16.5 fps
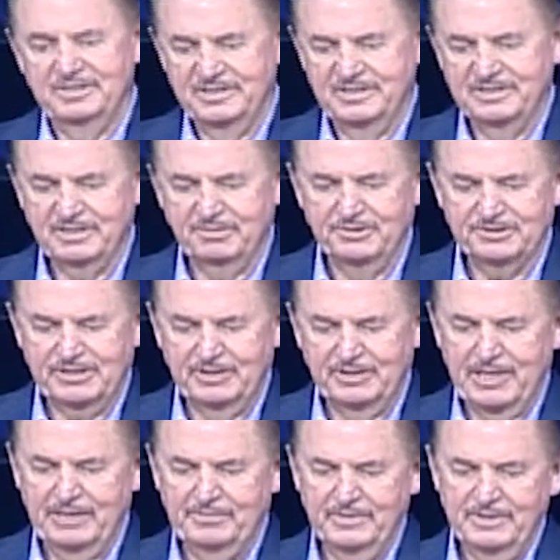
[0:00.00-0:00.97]
Somebody said,
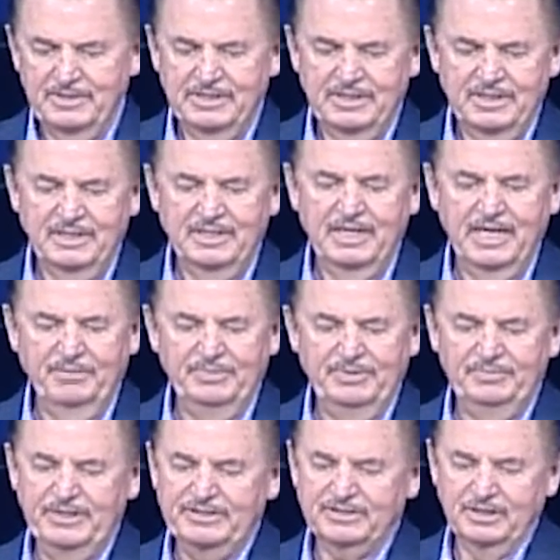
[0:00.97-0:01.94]
Well, I'm, I've
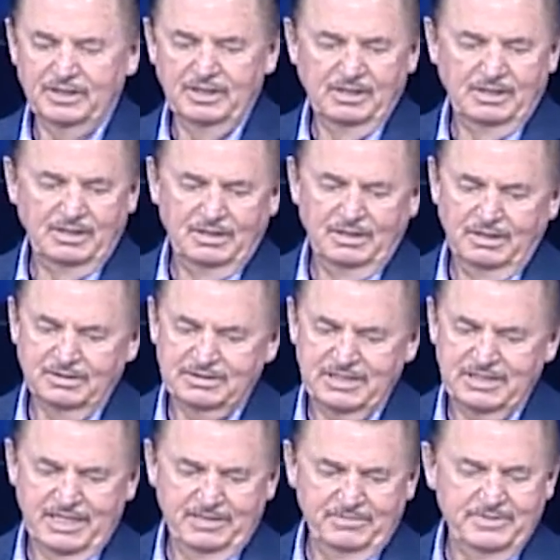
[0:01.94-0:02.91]
been patient a long
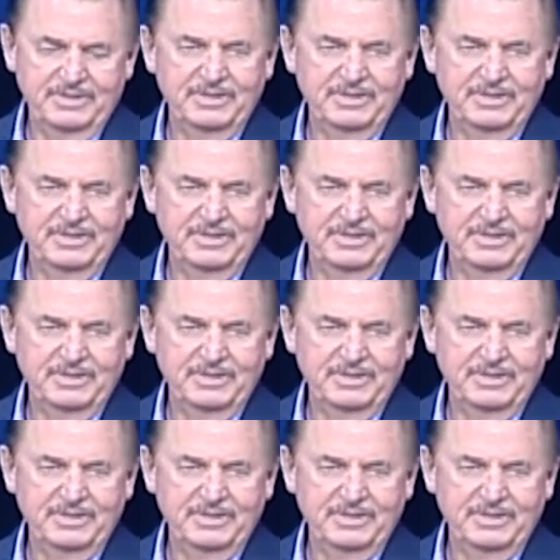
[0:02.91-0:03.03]
time.